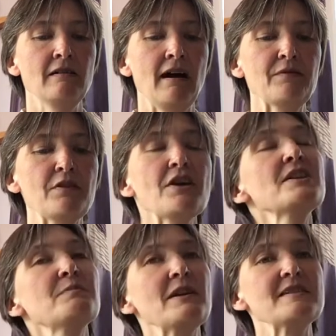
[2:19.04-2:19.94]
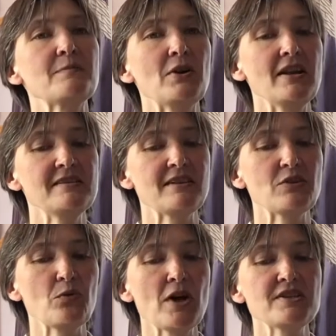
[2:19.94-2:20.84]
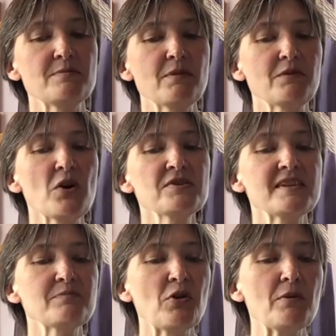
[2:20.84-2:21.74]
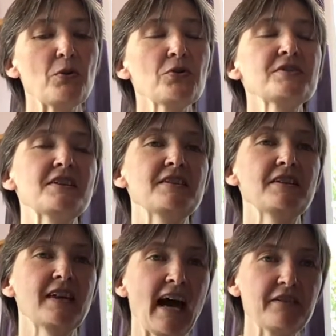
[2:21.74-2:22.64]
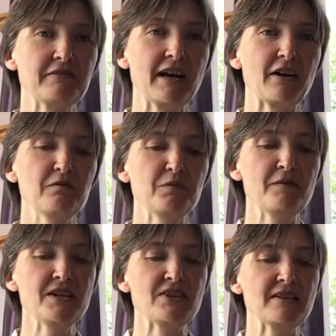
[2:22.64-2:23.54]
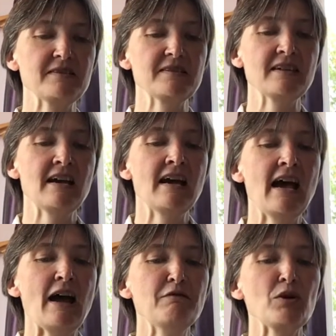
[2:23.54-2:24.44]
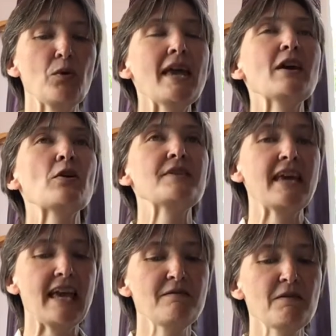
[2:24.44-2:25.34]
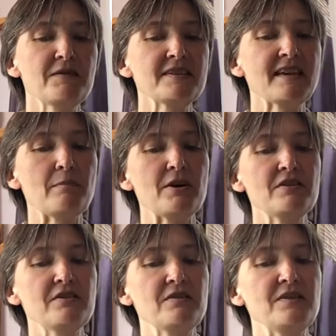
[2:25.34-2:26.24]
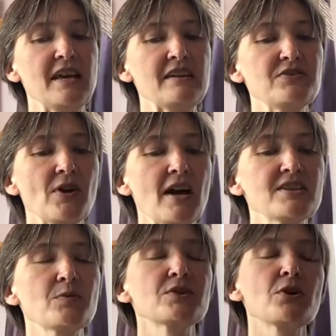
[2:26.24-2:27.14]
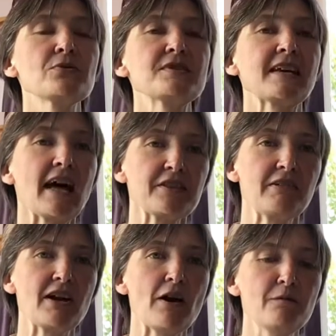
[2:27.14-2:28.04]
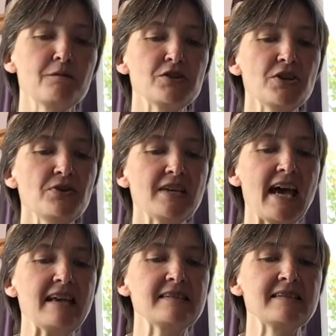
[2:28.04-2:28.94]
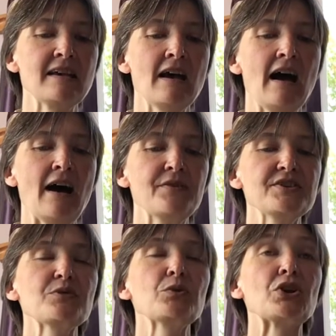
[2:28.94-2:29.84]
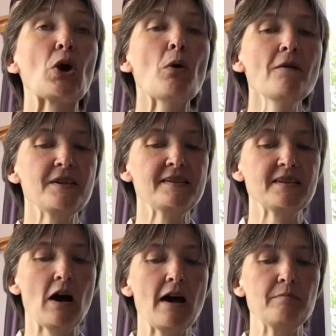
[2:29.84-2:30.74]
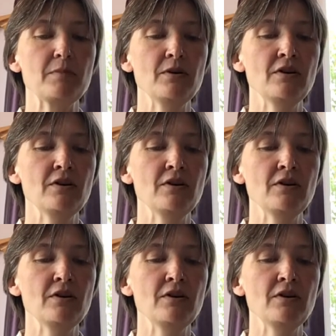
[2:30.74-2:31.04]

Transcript: And the third principle is that the worship of God is more important than the gathering of provisions. Every week on the eve of the Sabbath, the Israelites were told to gather enough for 2 days and that it wouldn't go off this time,